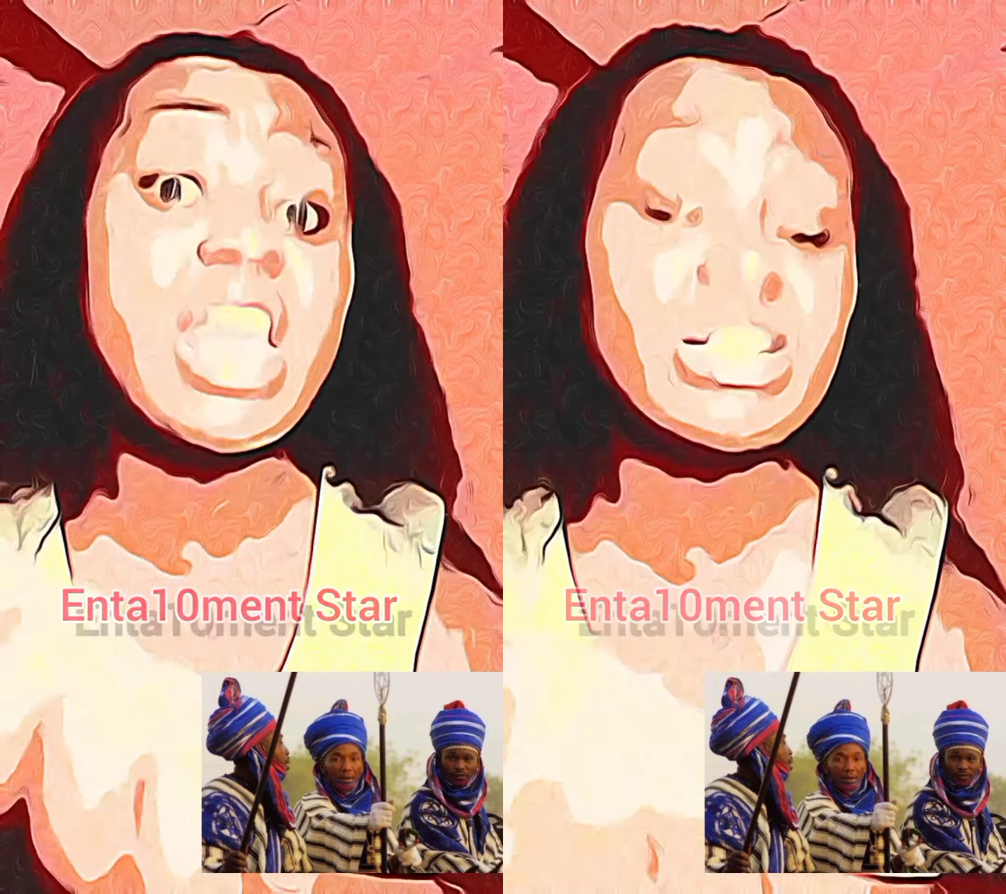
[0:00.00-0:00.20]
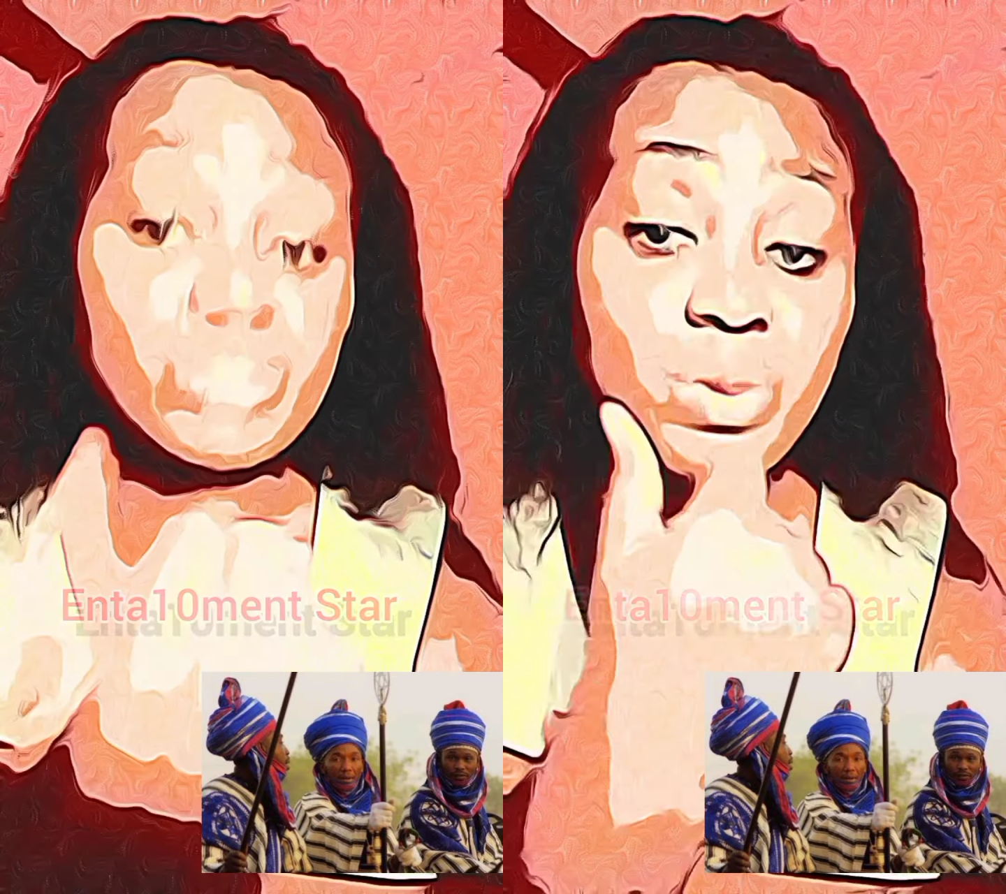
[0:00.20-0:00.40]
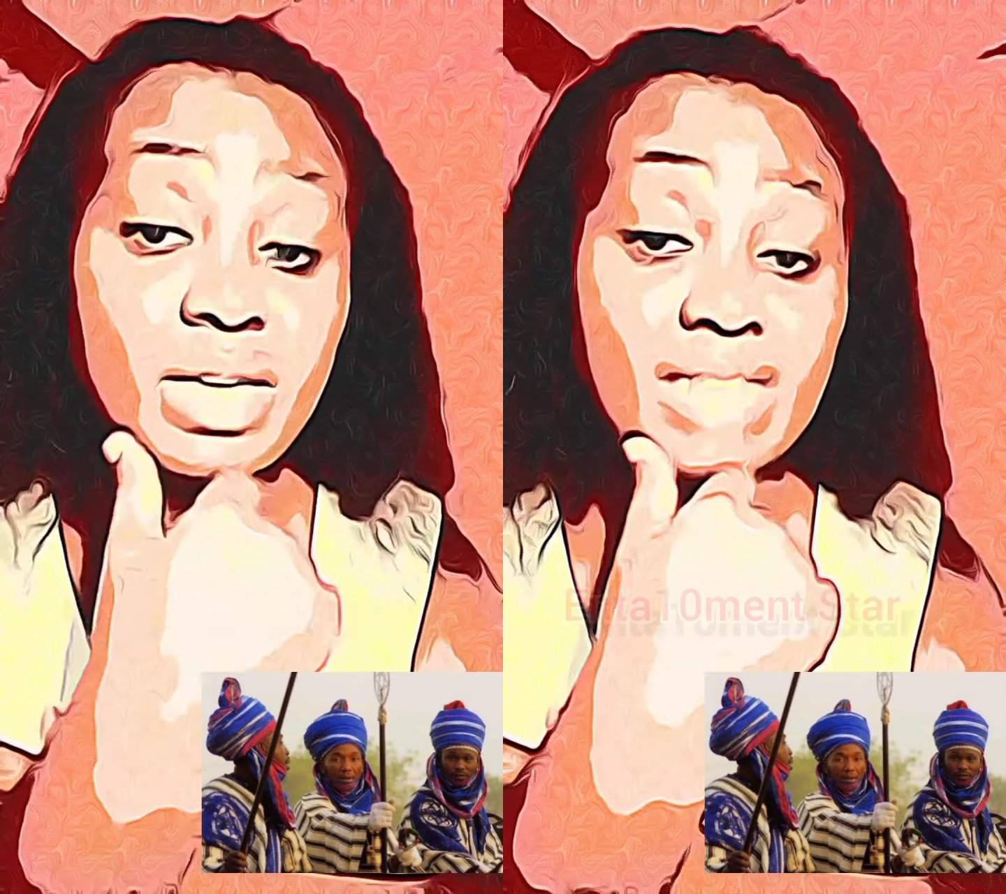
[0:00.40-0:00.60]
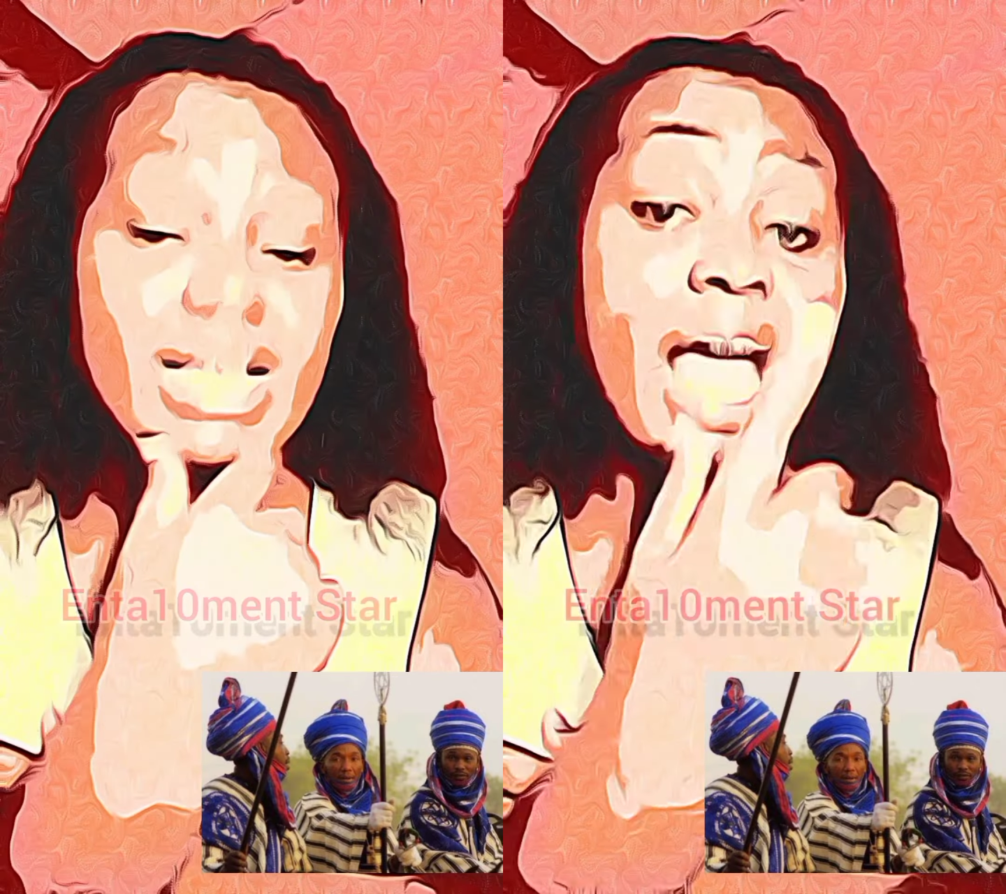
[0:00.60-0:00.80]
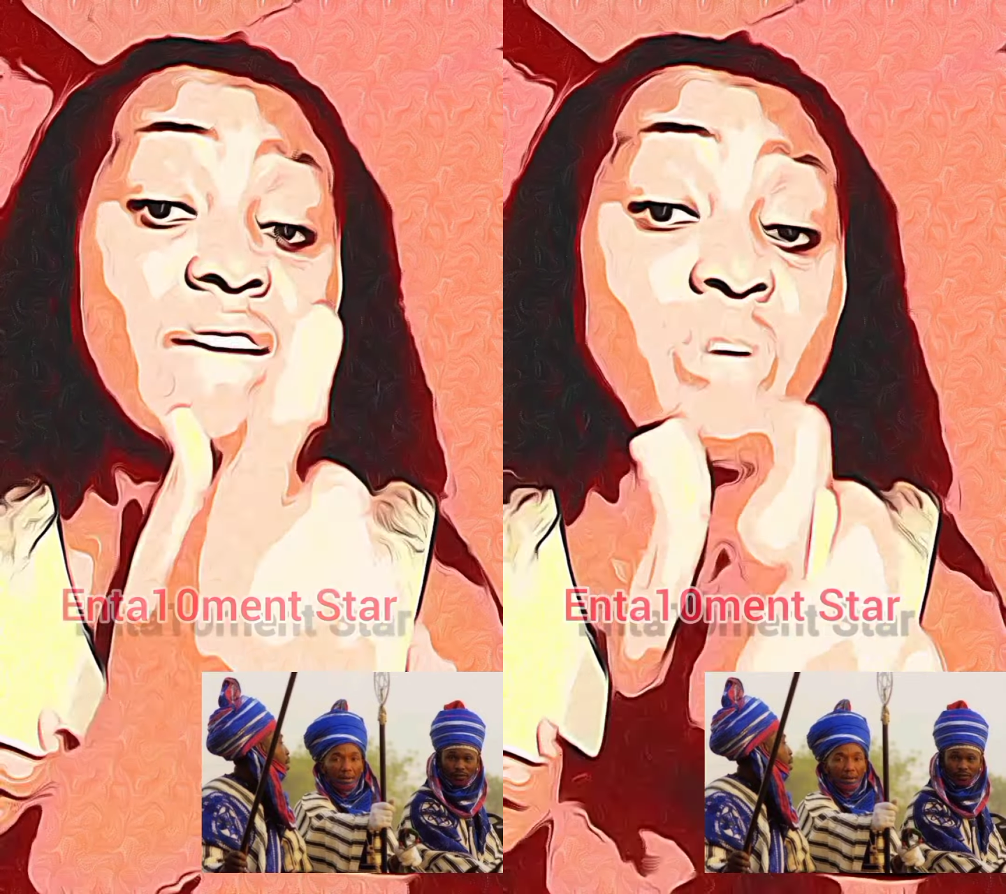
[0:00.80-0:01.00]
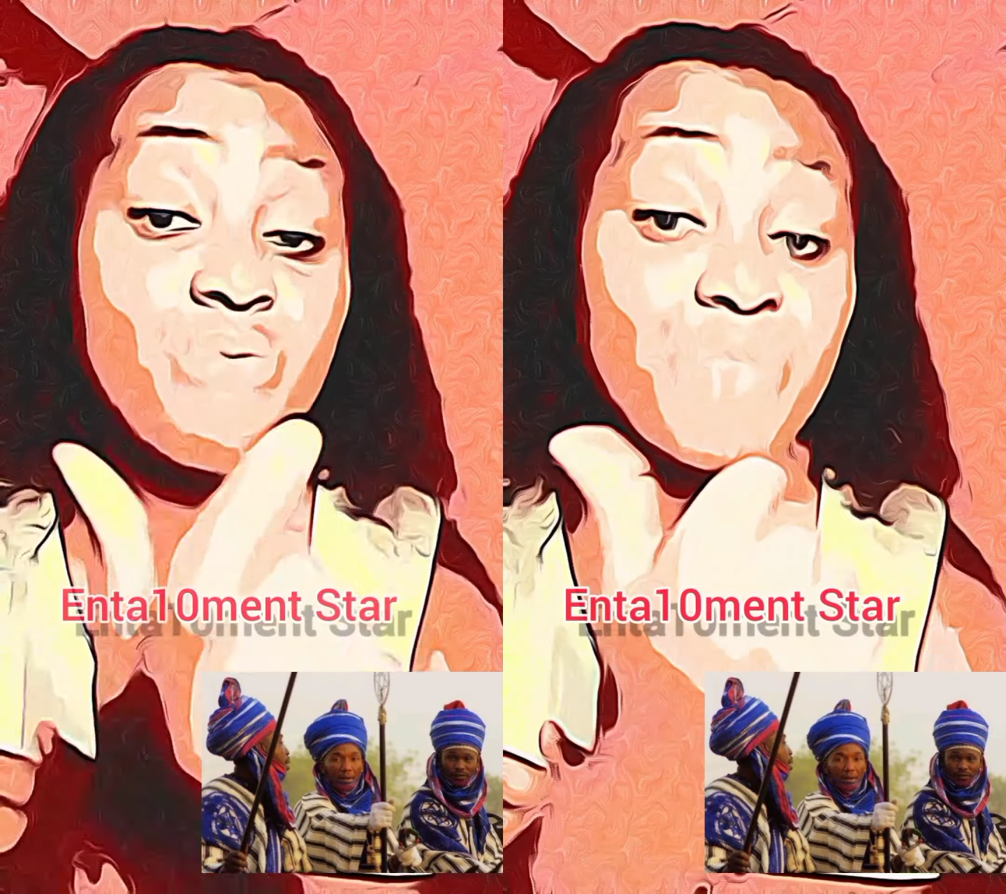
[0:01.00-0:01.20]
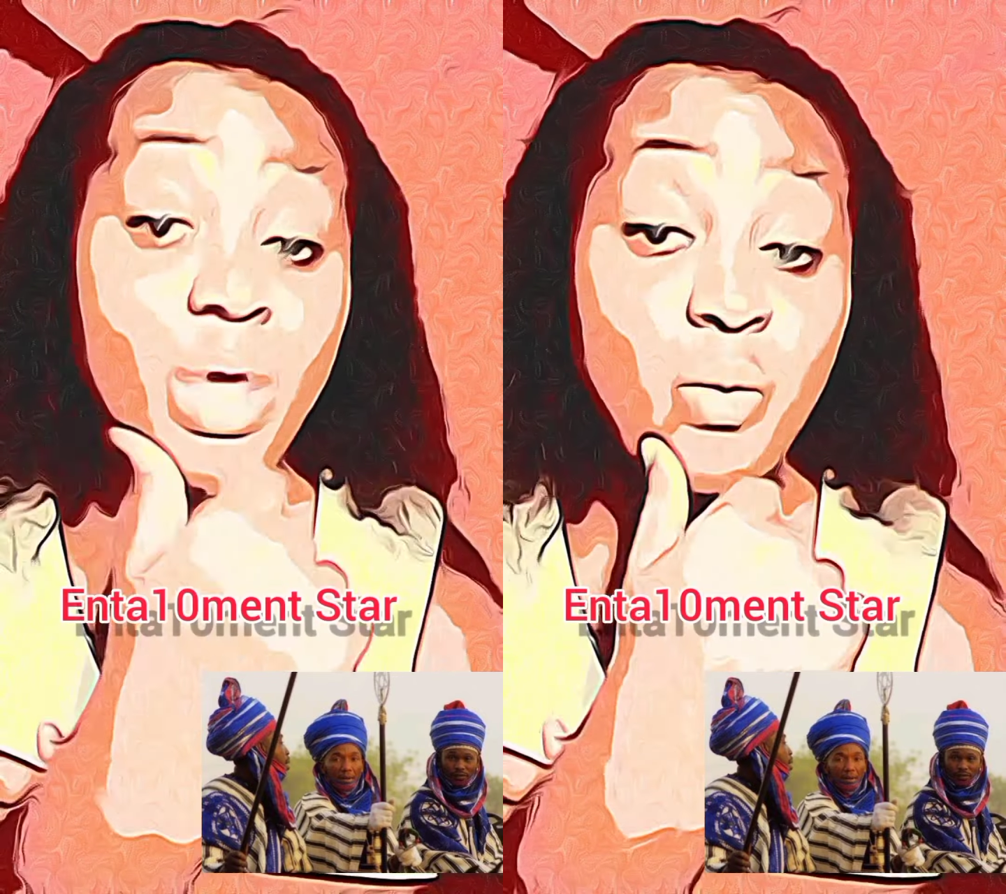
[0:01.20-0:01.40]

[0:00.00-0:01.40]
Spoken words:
I know of an Igbo